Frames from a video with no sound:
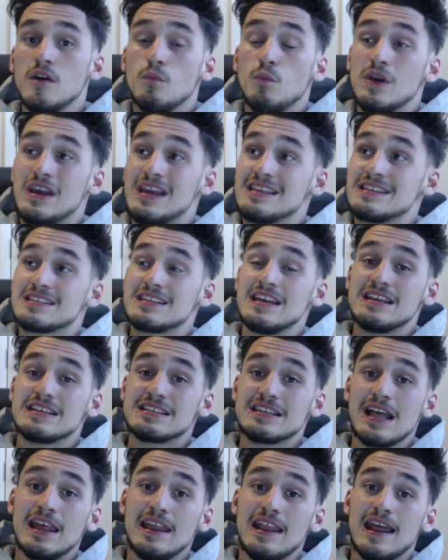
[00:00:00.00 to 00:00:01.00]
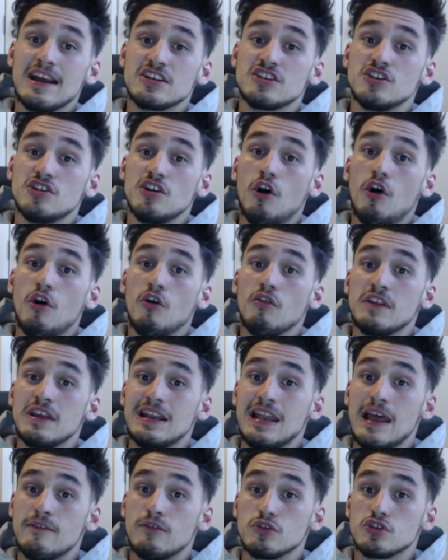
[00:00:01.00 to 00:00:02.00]
We can see selling action on the
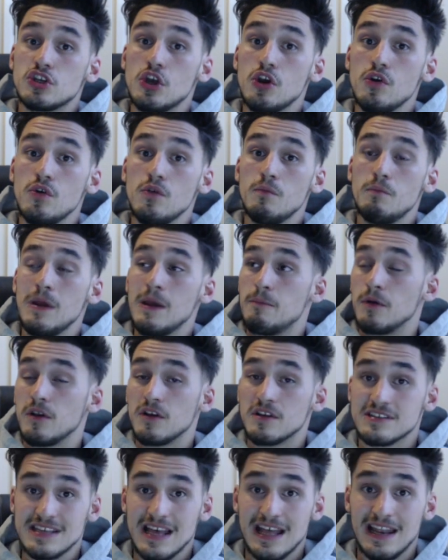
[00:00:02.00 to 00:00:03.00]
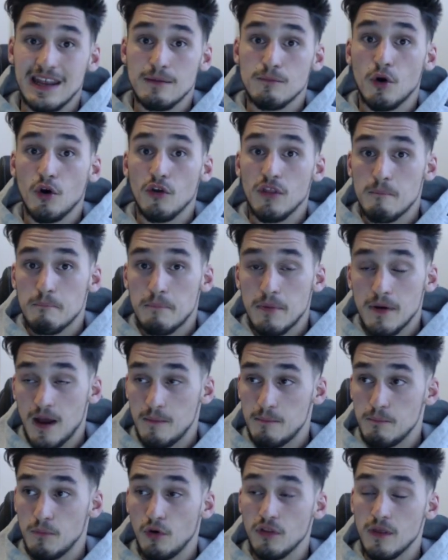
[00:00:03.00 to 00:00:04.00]
level 2. People are selling more
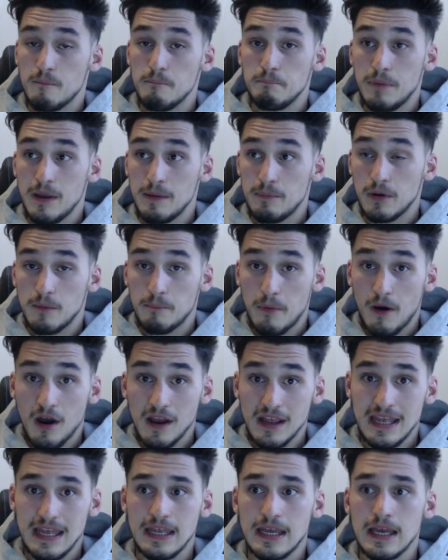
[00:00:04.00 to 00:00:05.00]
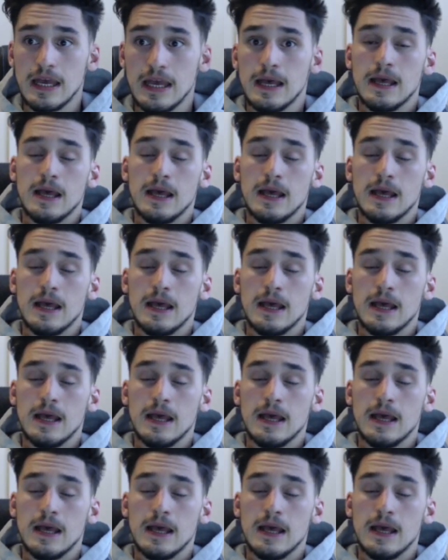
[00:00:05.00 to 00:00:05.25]
than people are buying.